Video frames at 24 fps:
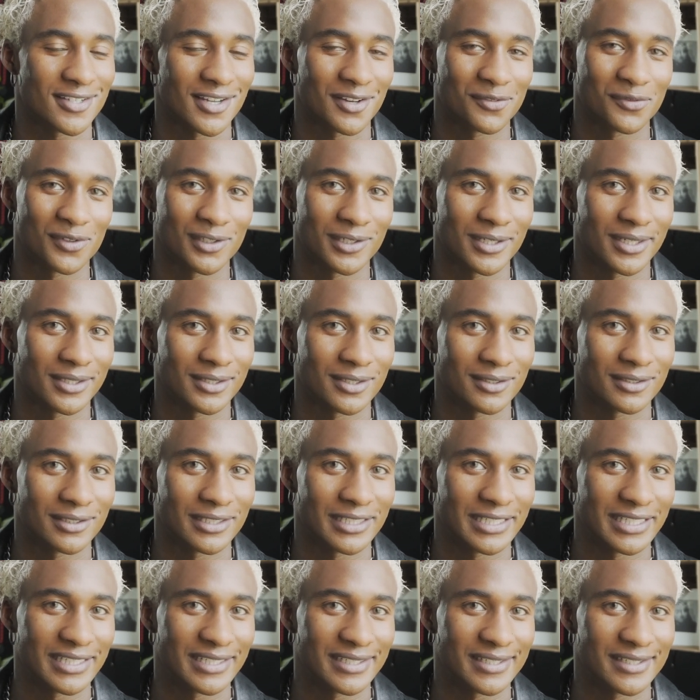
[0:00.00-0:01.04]
I feel like they're
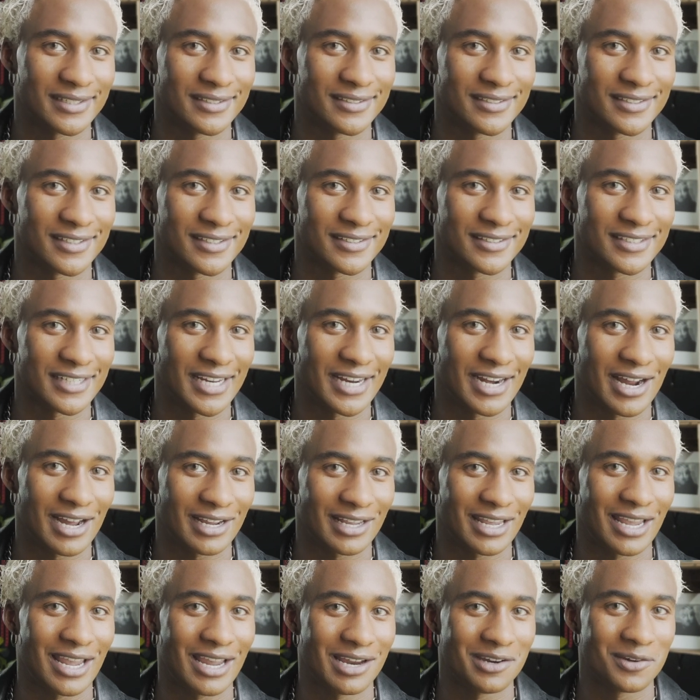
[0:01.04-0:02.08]
like, you know, saying I
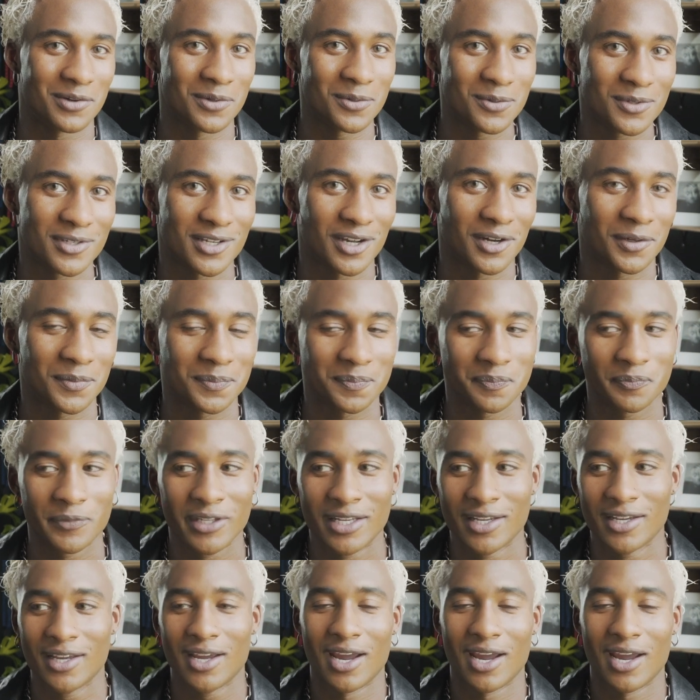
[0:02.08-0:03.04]
can't do something,